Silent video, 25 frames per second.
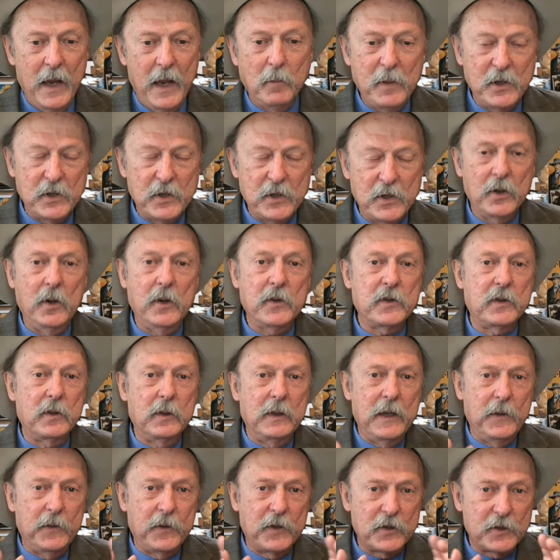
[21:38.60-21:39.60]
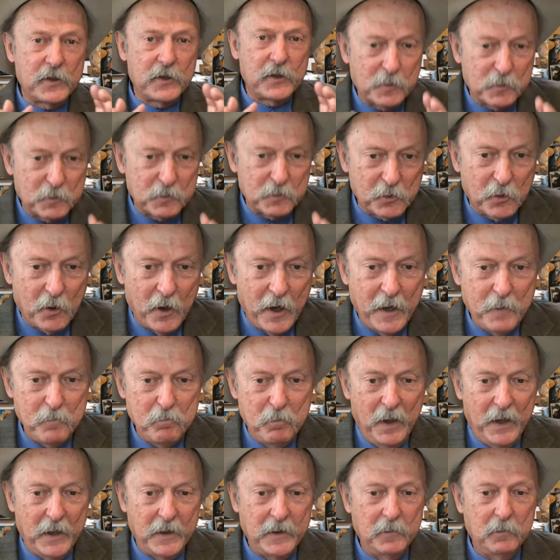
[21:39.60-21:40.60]
And be sure to hit the
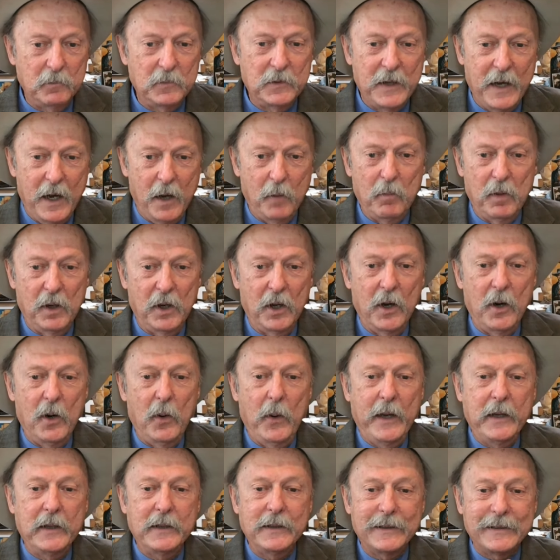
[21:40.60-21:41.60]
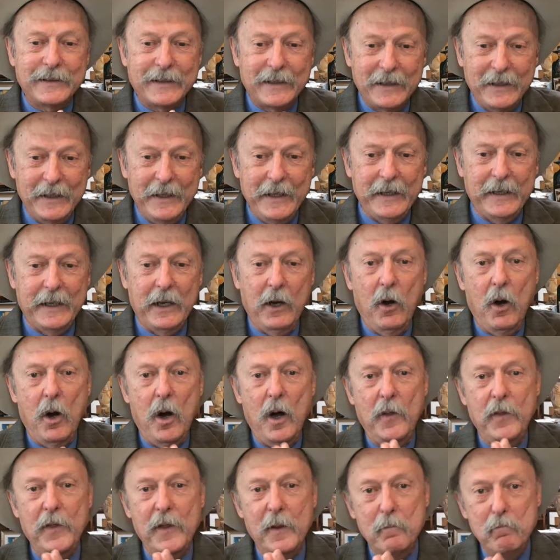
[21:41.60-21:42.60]
subscribe button down below and click
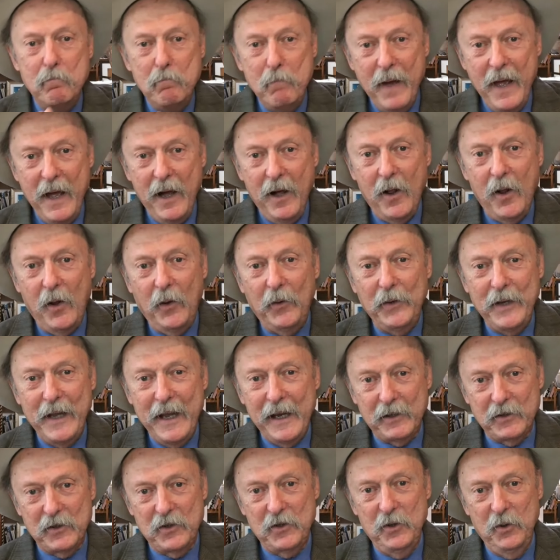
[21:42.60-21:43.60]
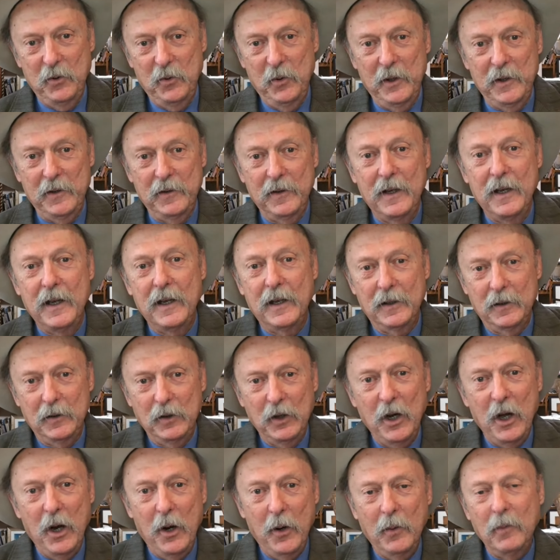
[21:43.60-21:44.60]
on the bell next to it.
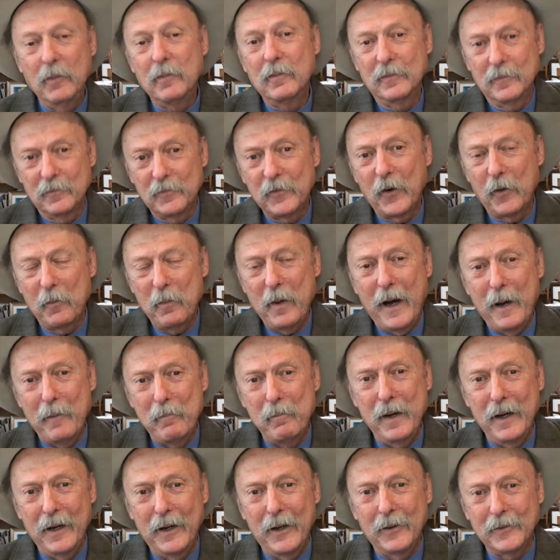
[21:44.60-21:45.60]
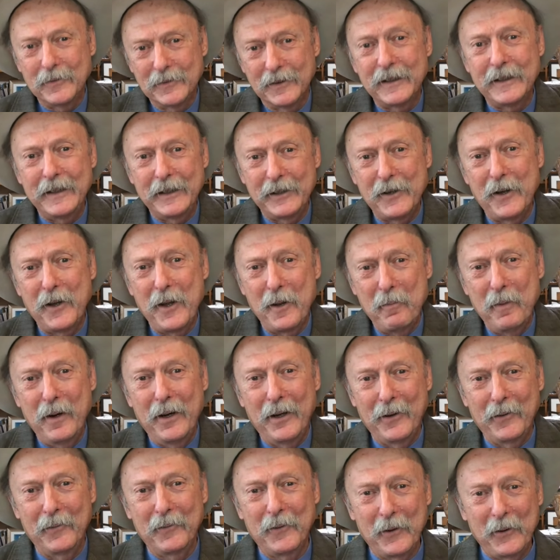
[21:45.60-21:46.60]
You know, for Bob Bell, click on the
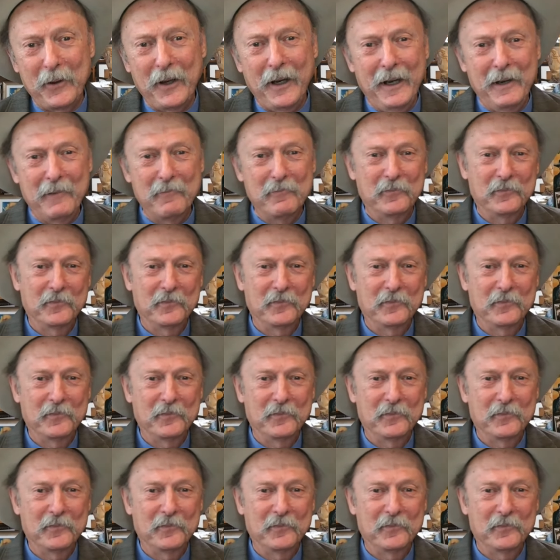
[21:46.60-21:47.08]
bell, okay?